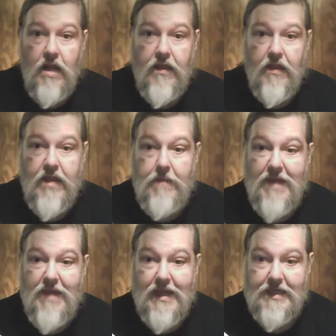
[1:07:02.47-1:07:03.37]
the
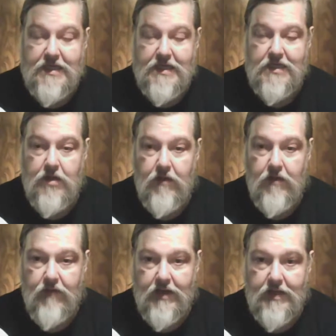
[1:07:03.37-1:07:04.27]
biggest
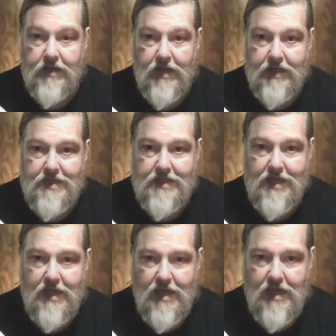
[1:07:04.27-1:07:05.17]
Friday night
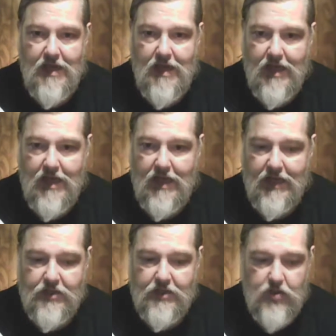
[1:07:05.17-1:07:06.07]

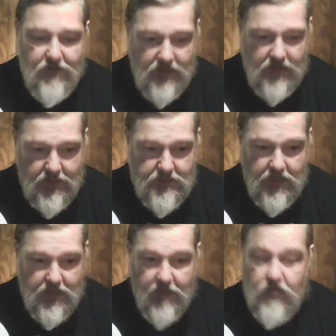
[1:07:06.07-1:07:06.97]

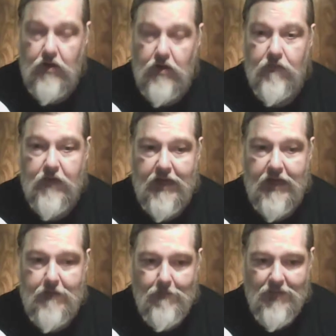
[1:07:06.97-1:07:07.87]
extravaganza ever. Don't
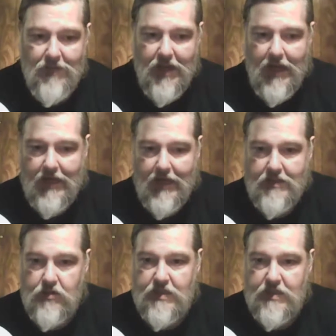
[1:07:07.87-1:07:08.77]
forget,
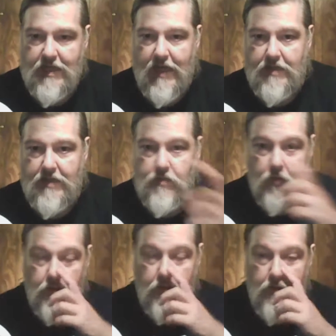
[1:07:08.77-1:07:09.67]
Tuesday night,
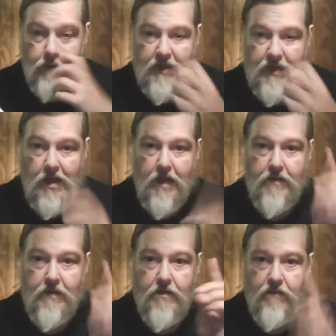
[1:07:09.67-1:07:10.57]
we're only going to be
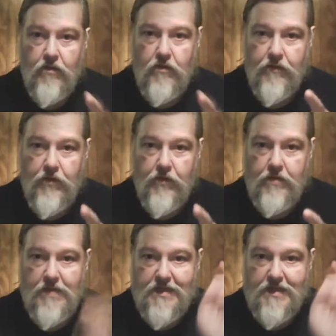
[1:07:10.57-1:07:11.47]
on for
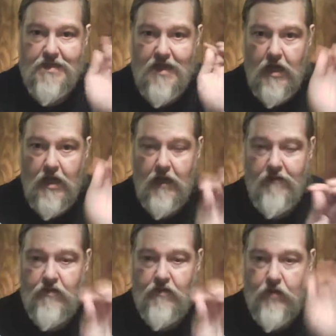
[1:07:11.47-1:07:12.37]
30 minutes,
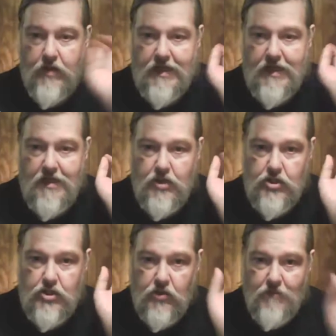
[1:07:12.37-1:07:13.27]
11:30
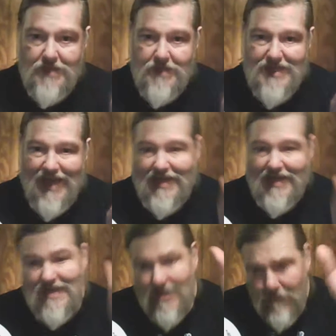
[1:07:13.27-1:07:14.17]
to
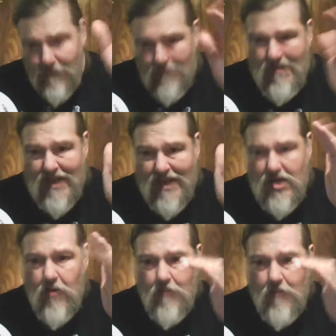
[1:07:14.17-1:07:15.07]
midnight. We
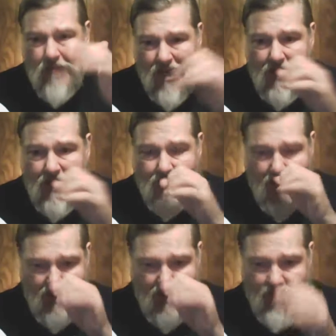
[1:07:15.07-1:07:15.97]
might go
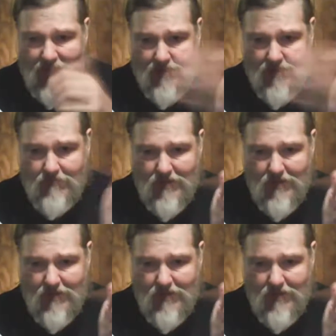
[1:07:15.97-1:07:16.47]
beyond that, might